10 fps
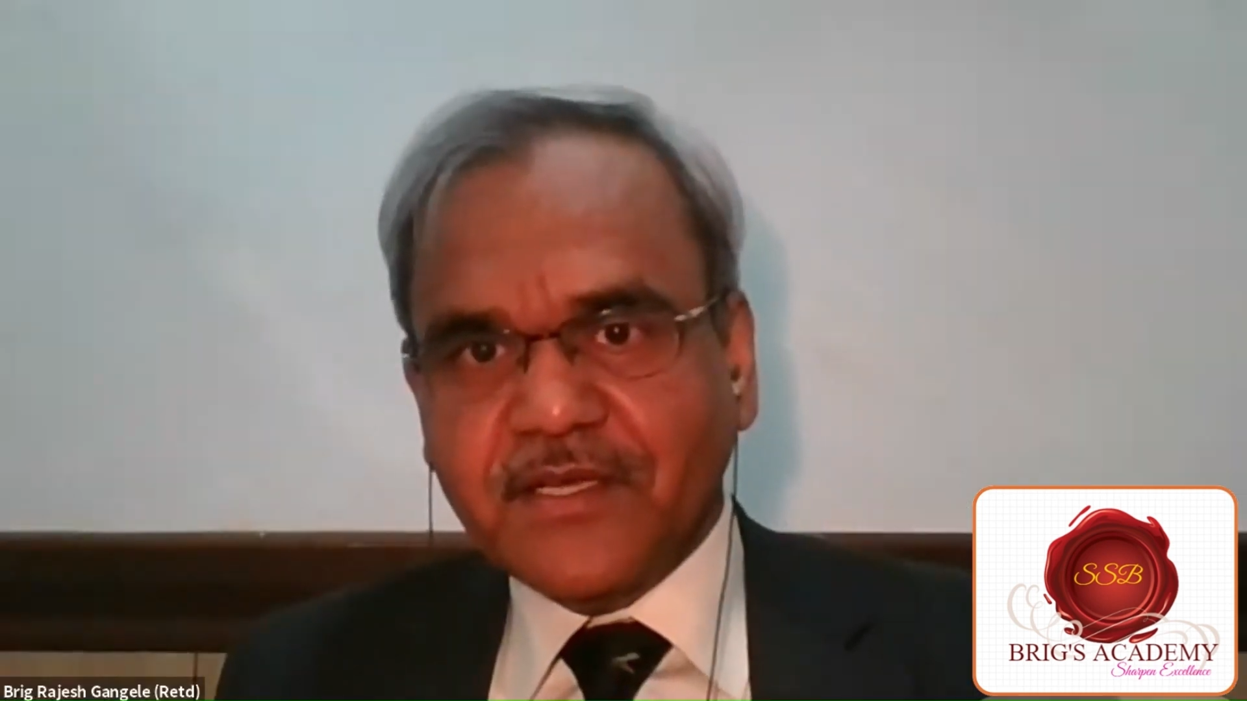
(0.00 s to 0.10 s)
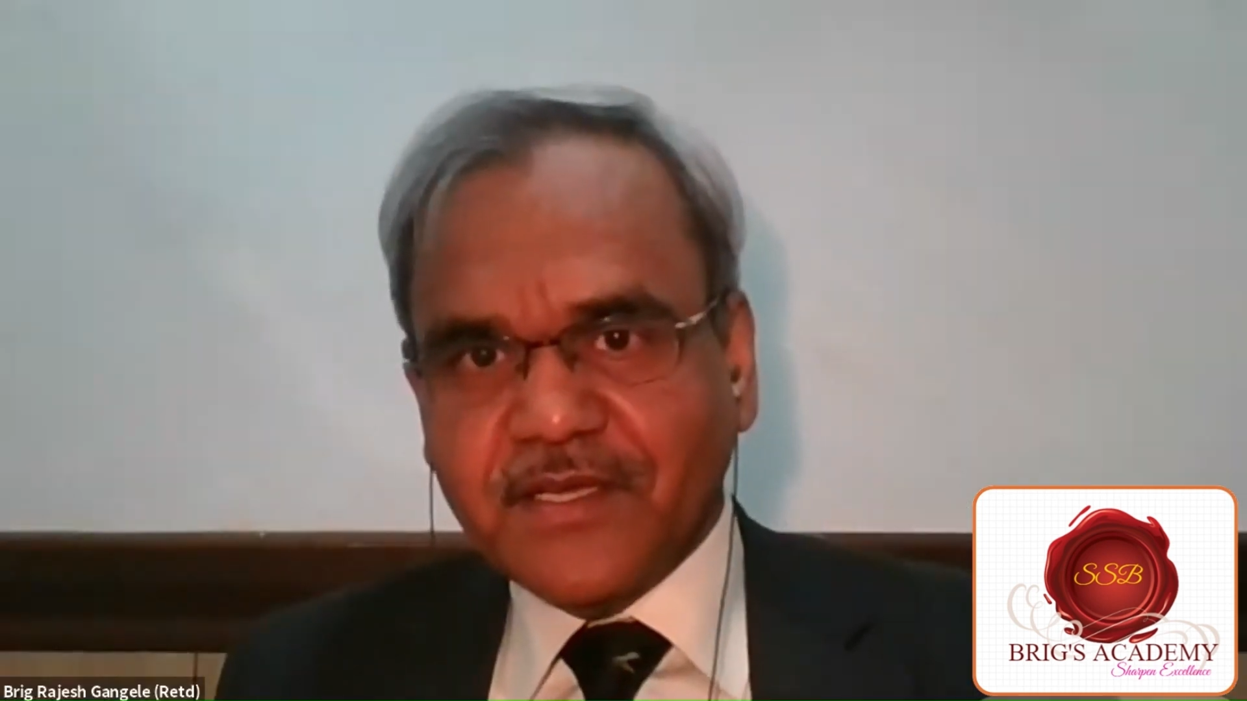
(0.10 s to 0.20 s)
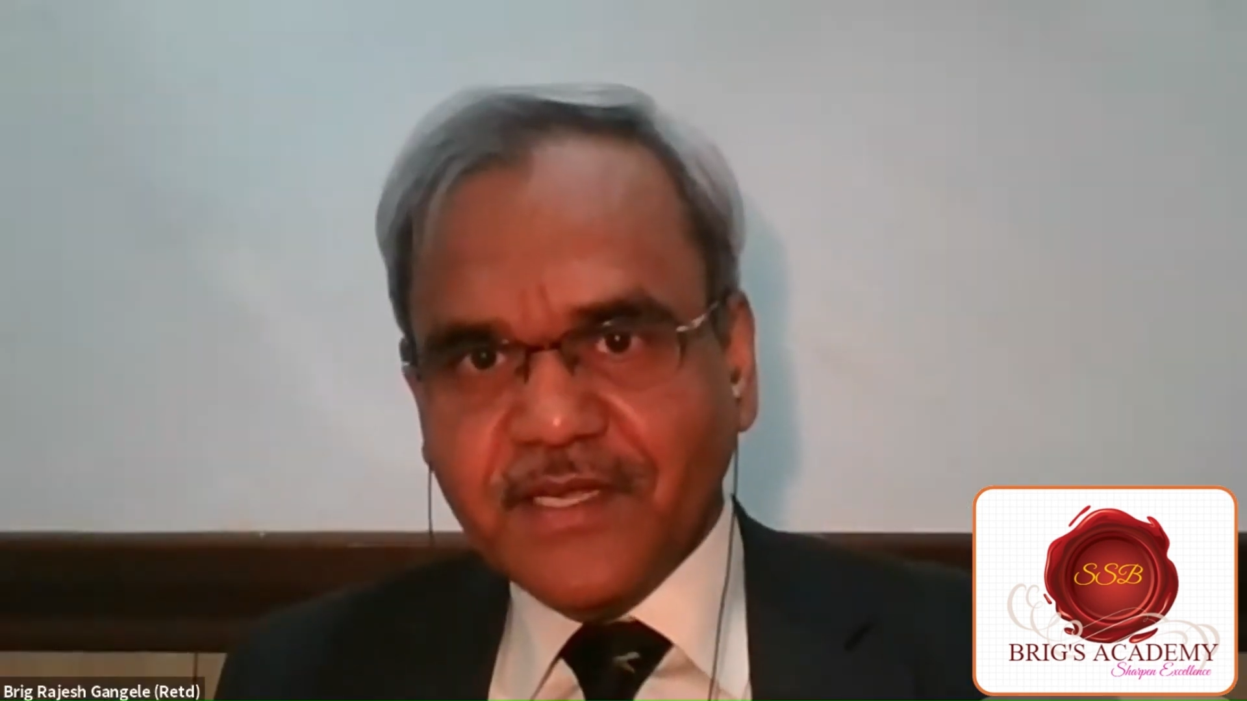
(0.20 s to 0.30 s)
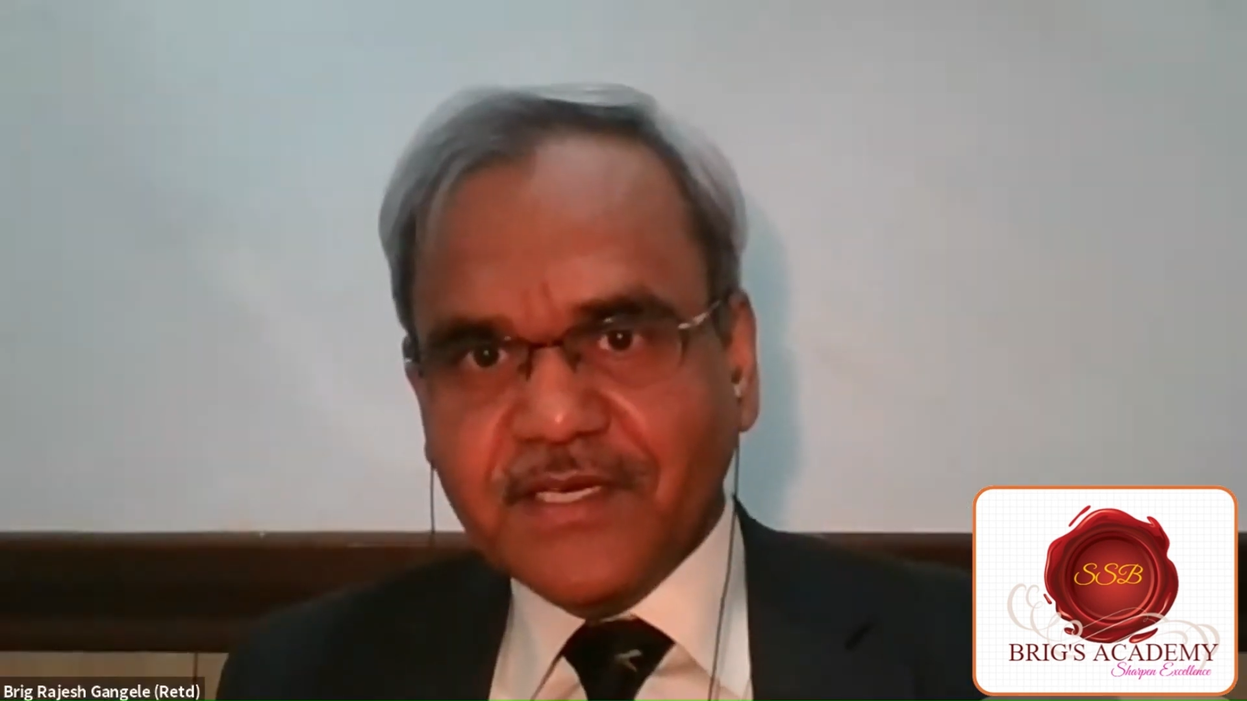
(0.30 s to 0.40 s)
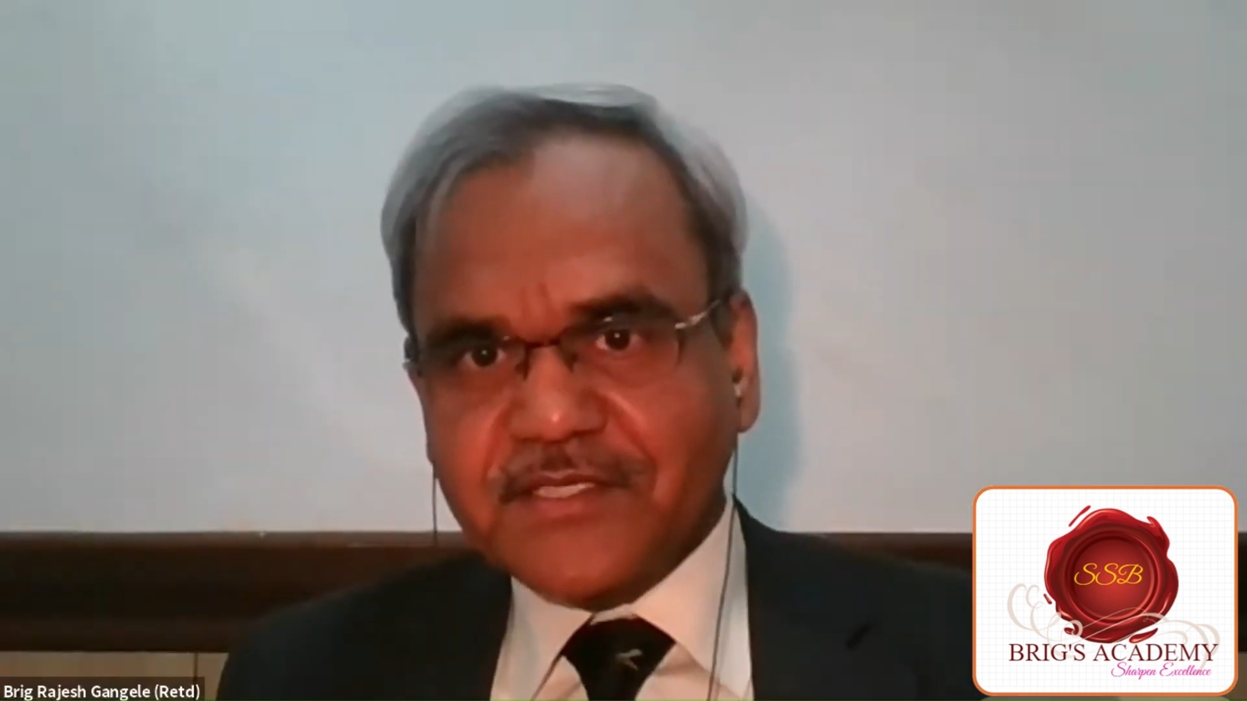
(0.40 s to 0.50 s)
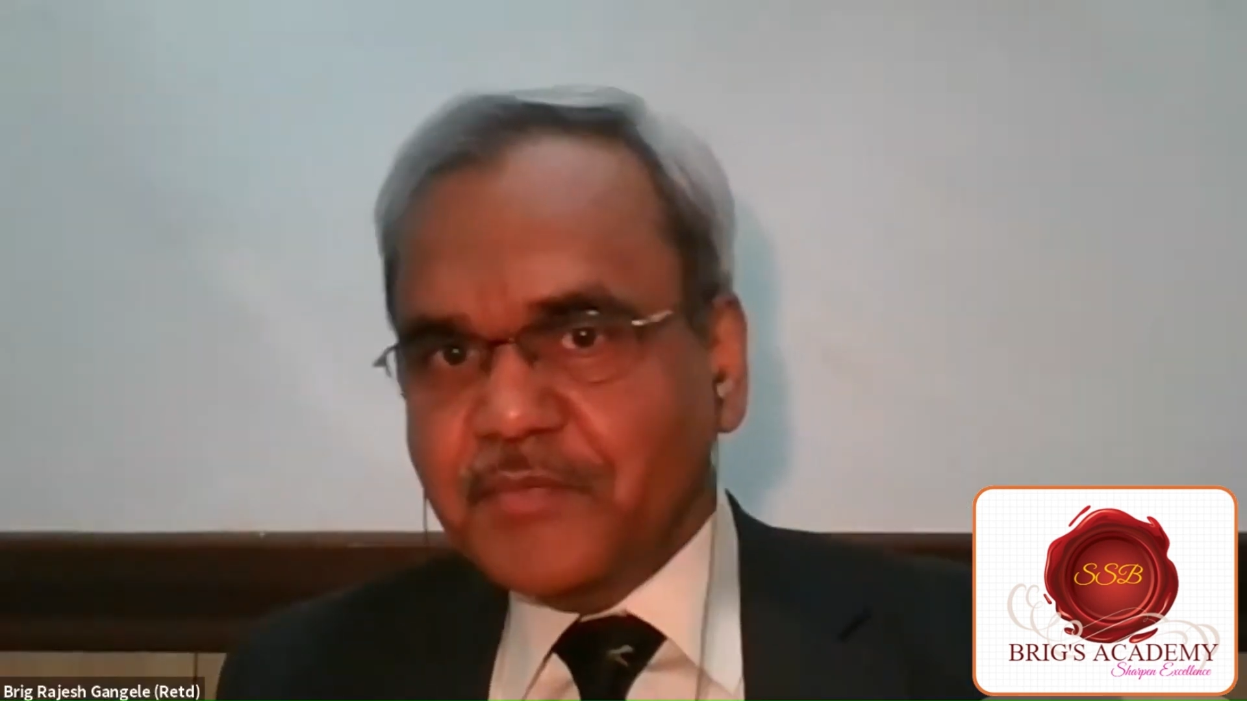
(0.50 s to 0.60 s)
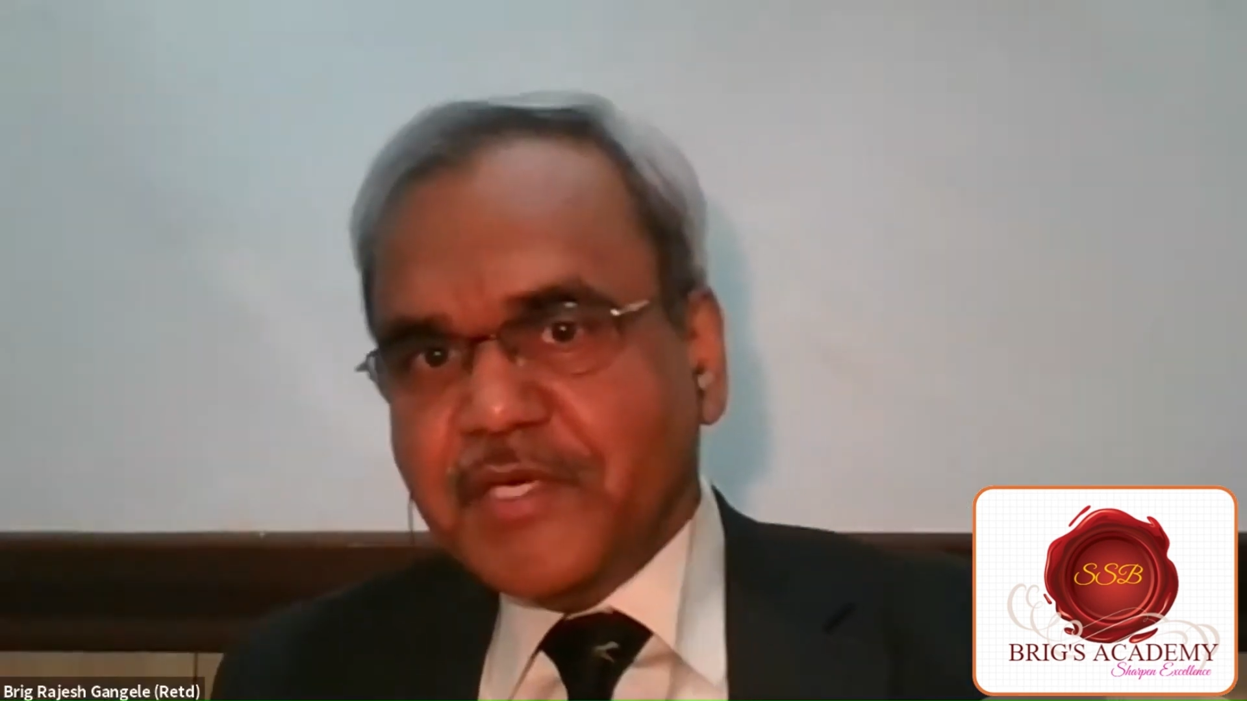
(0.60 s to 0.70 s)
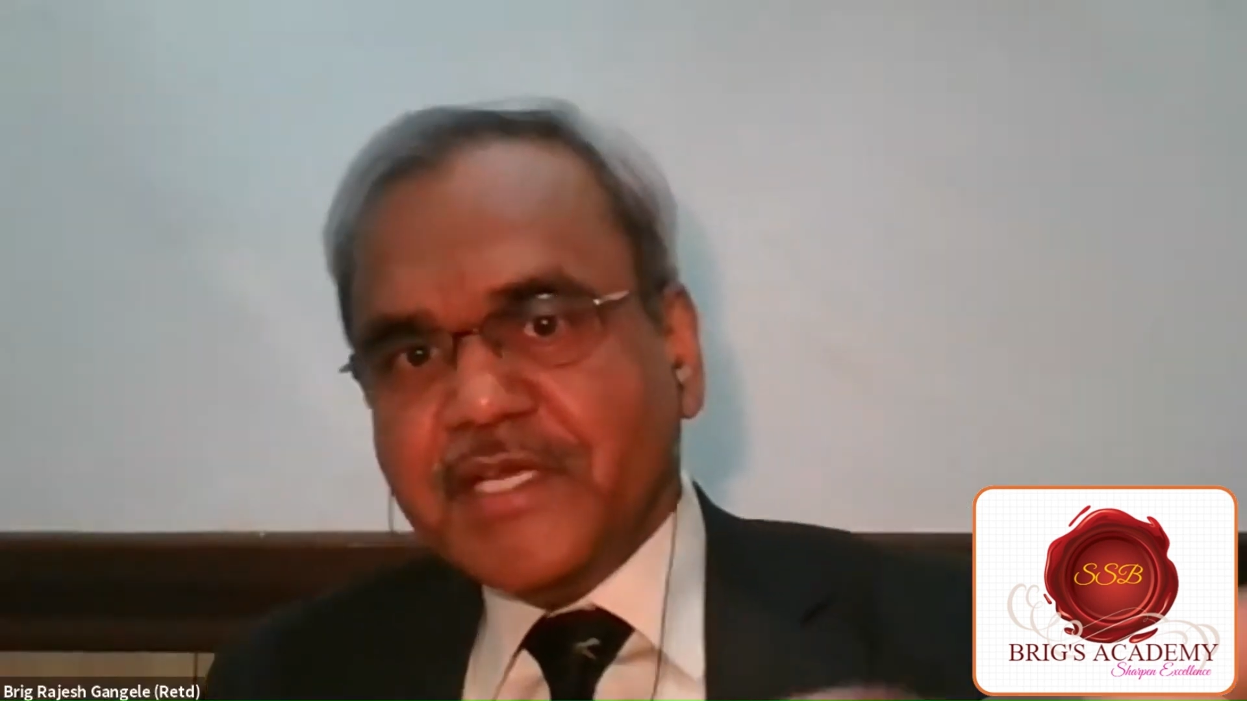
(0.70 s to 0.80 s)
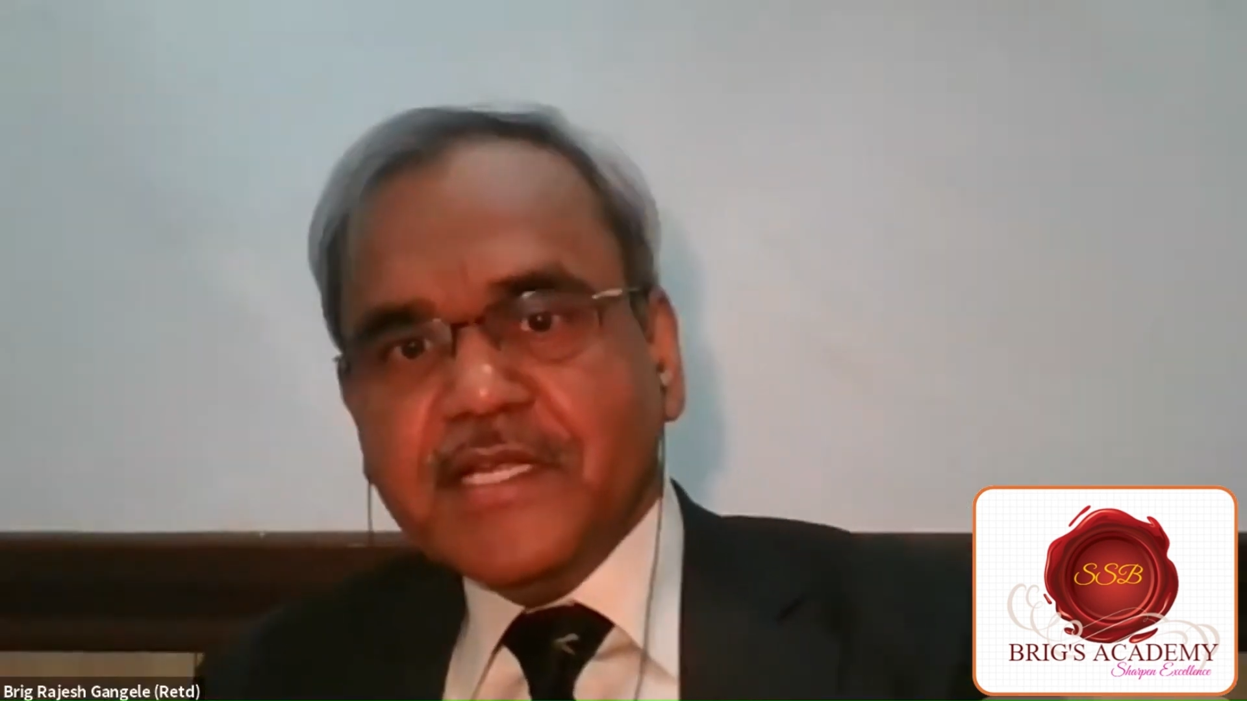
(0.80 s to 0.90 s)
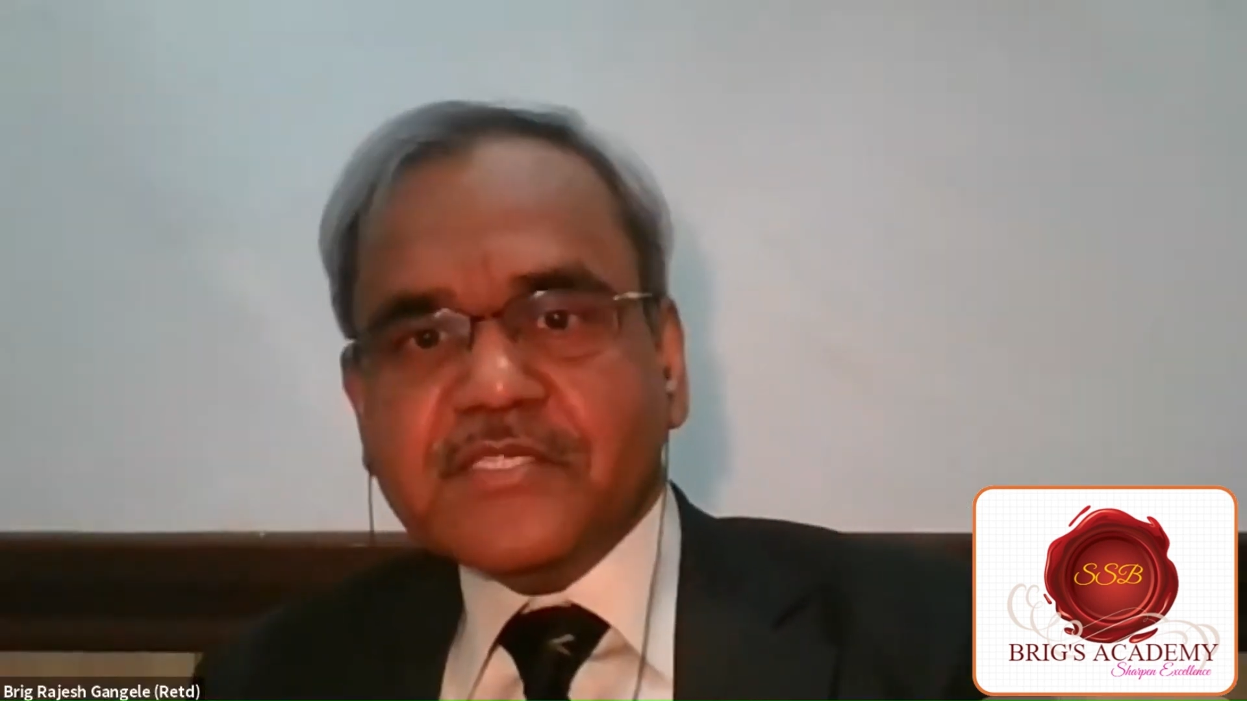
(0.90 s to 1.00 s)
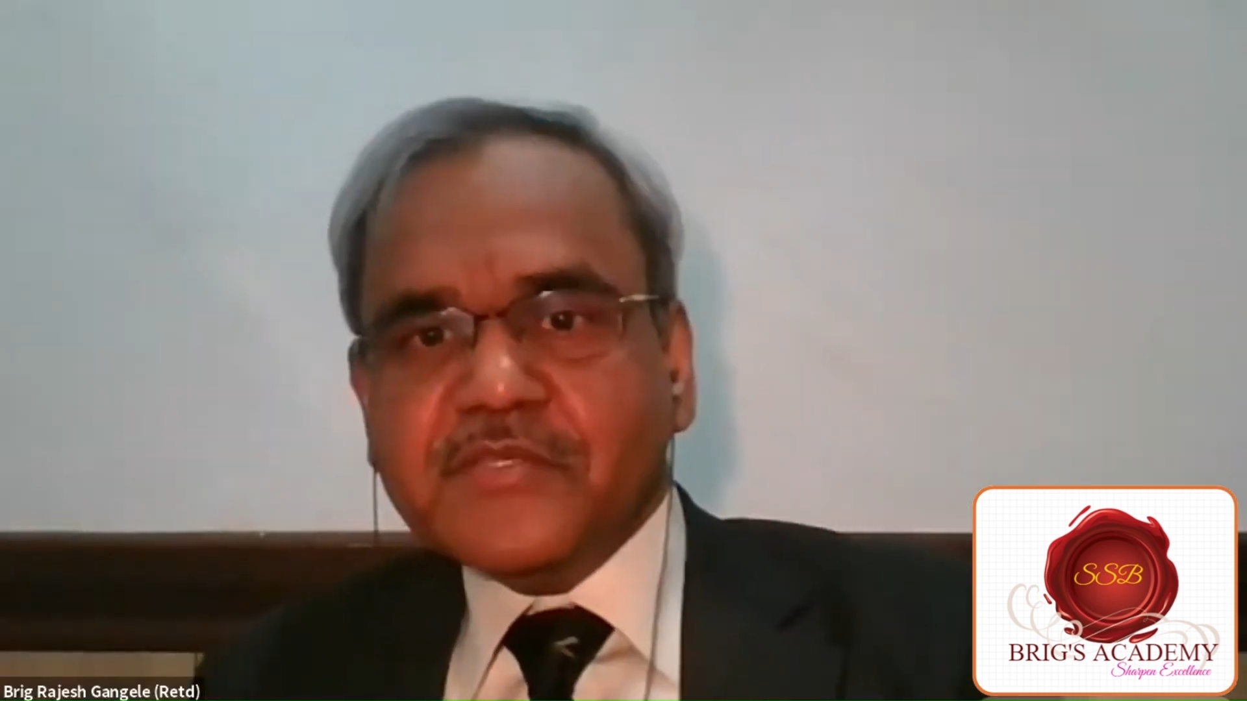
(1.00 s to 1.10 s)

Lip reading: right? Somebody else